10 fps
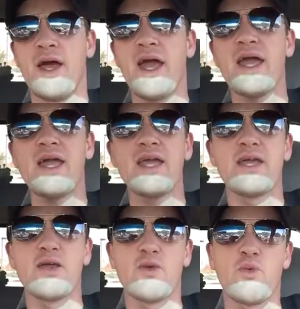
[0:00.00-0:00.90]

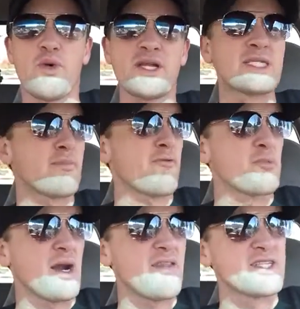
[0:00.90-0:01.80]
Hey, what is up
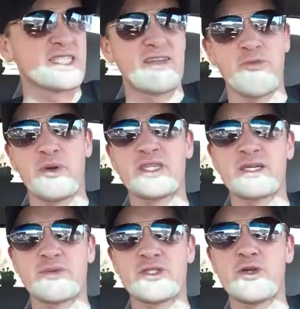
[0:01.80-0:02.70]
everybody? This is Stevie
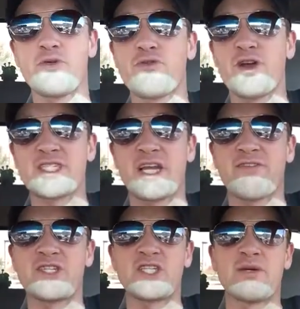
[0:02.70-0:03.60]
Breech coming to you fresh
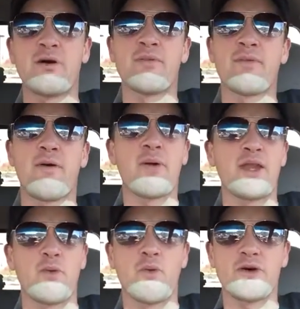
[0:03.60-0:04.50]
out of the gym on my
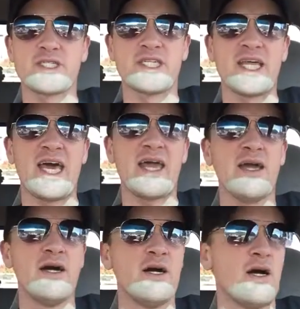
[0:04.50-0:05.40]
way to work
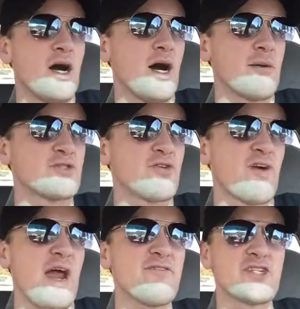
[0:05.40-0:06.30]
today. Um,
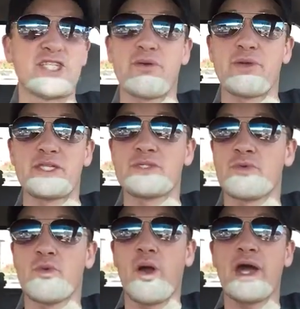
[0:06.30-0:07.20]
Survivor Series,
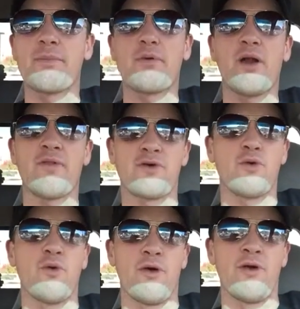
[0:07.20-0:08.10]
right up around the
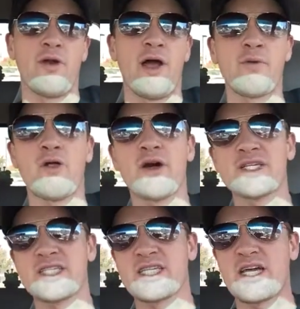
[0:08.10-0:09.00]
corner. I will
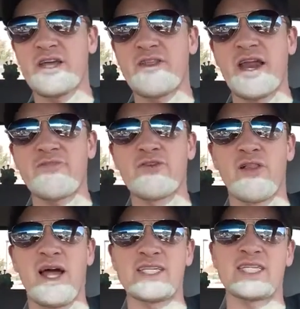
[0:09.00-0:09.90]
honestly tell you that after
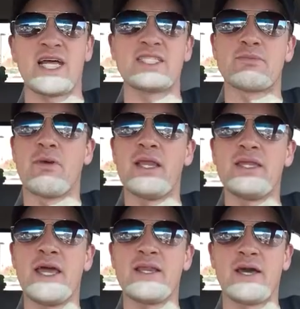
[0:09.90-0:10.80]
last night's
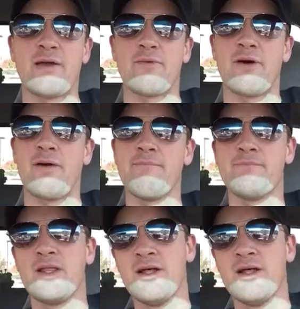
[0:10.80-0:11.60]
Monday Night Raw,